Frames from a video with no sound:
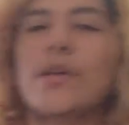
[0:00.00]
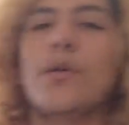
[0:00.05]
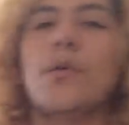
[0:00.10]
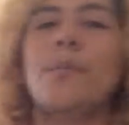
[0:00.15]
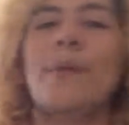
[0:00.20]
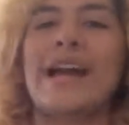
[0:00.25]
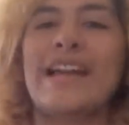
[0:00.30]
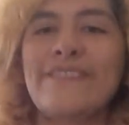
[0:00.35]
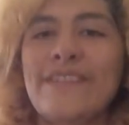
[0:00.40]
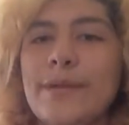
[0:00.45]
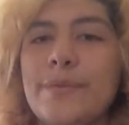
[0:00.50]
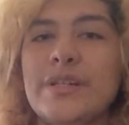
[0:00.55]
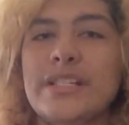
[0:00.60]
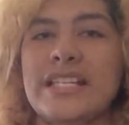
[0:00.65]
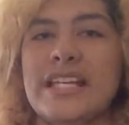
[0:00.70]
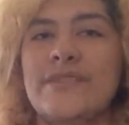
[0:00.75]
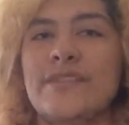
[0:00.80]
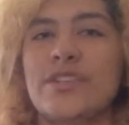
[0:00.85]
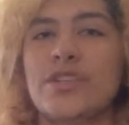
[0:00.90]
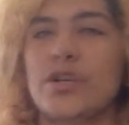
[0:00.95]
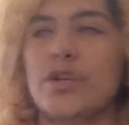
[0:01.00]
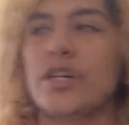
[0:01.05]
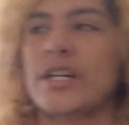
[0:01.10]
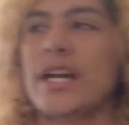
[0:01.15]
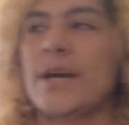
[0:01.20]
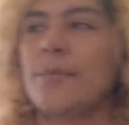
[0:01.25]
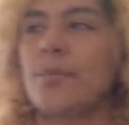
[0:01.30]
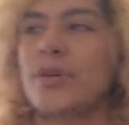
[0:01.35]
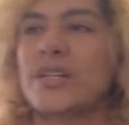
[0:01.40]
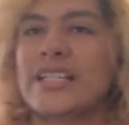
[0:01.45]
my favorite Divas growing
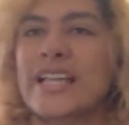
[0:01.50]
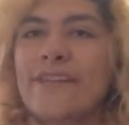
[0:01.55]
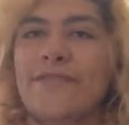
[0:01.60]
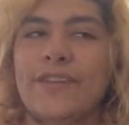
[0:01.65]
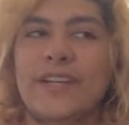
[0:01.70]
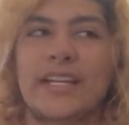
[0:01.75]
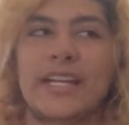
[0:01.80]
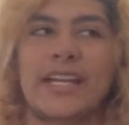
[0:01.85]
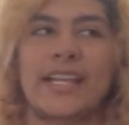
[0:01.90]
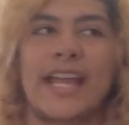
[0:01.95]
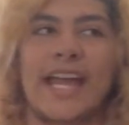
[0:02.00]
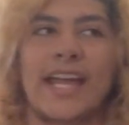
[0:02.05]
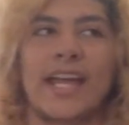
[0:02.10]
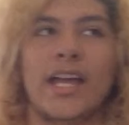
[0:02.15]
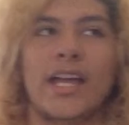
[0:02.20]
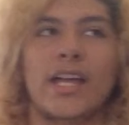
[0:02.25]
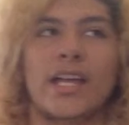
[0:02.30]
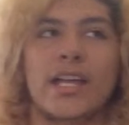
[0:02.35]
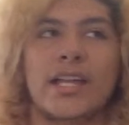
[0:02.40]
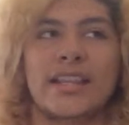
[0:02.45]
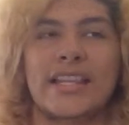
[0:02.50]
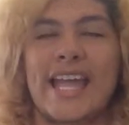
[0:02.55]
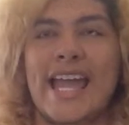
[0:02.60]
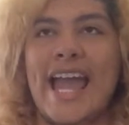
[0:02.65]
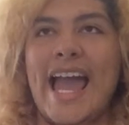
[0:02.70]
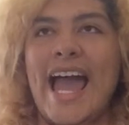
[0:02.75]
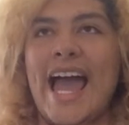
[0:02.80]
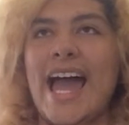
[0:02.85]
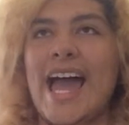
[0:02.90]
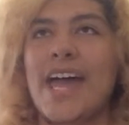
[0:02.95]
up were definitely like they
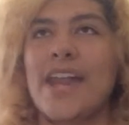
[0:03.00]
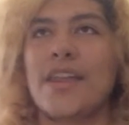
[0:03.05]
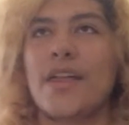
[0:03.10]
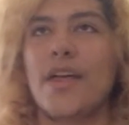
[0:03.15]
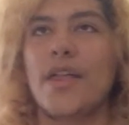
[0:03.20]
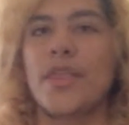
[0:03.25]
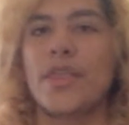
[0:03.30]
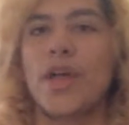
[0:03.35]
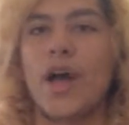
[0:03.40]
had